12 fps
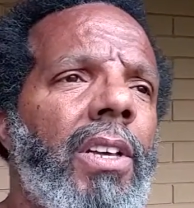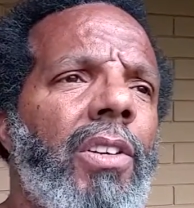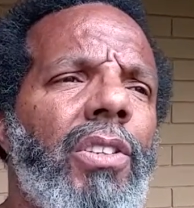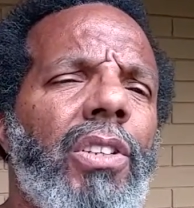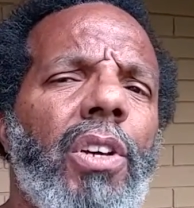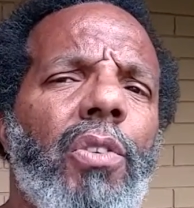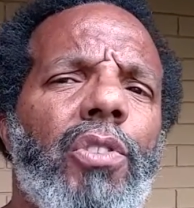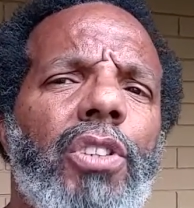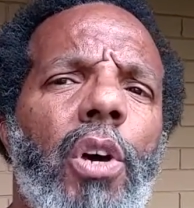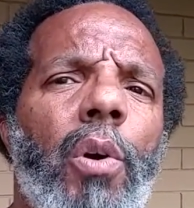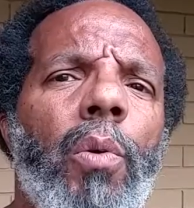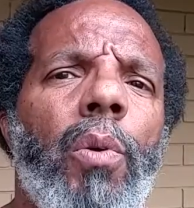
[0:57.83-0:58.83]
You know,
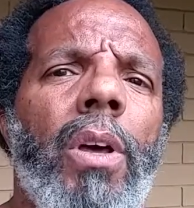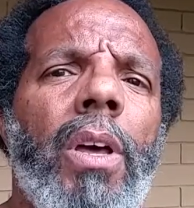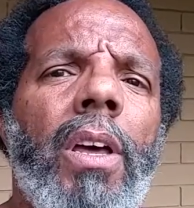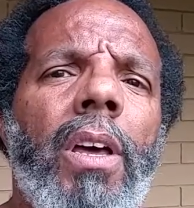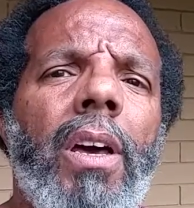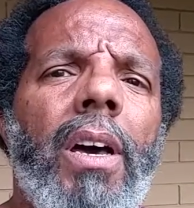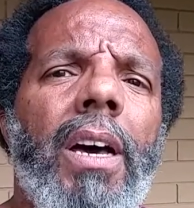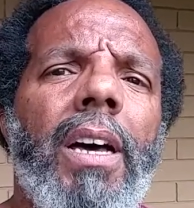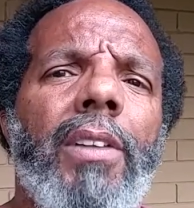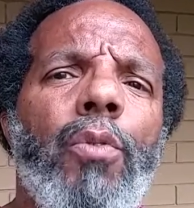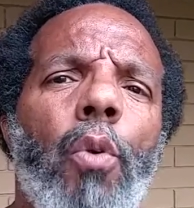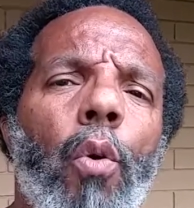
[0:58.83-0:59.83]
so
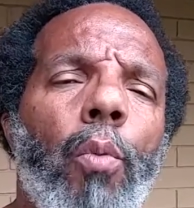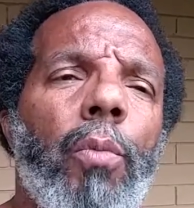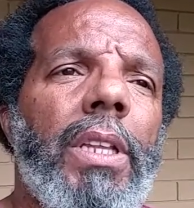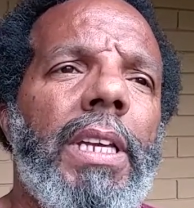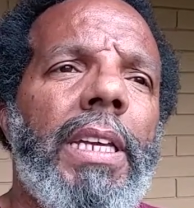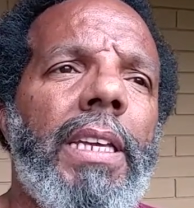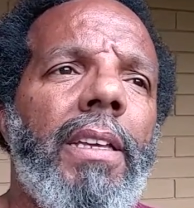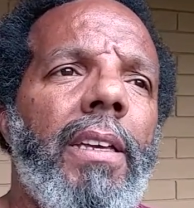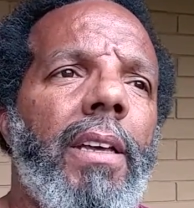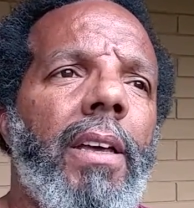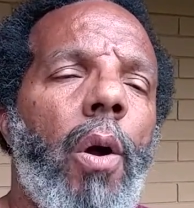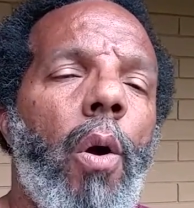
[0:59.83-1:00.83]
normally
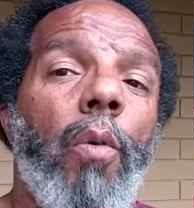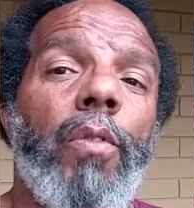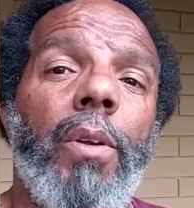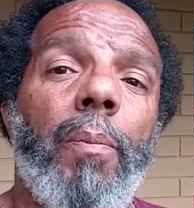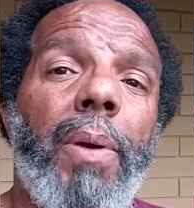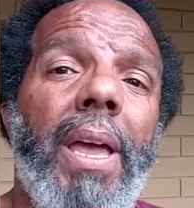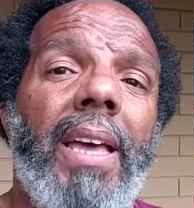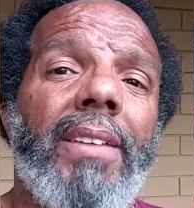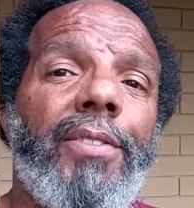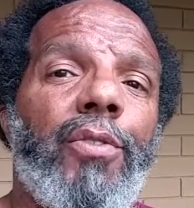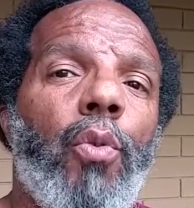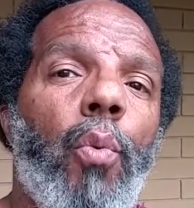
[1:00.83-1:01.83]
over the
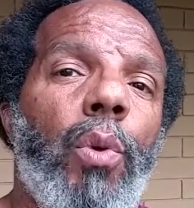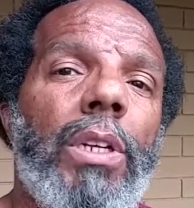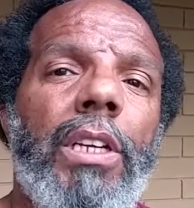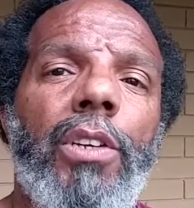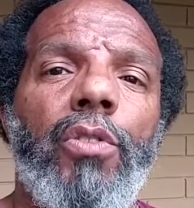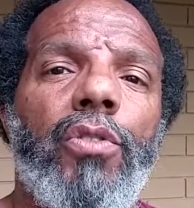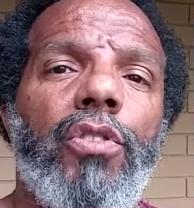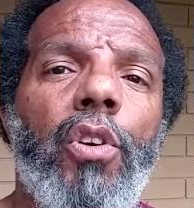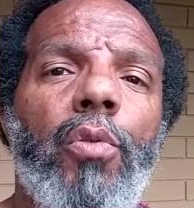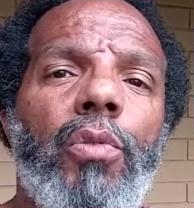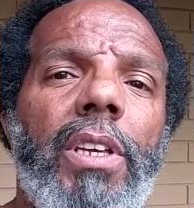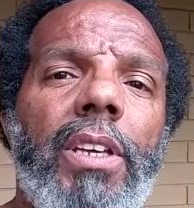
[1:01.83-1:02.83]
past 20 or
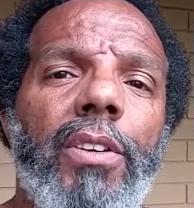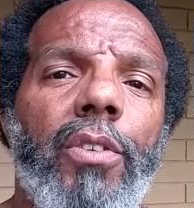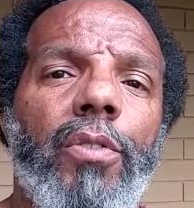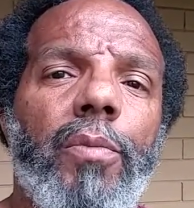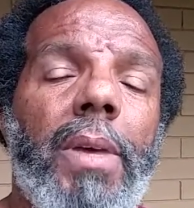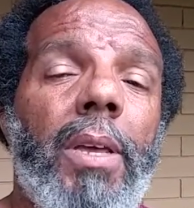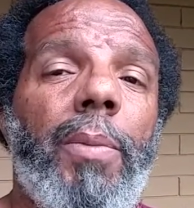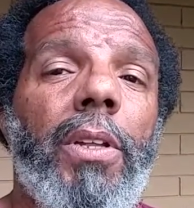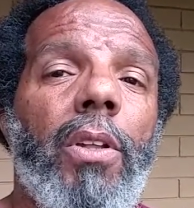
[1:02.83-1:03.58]
so years, maybe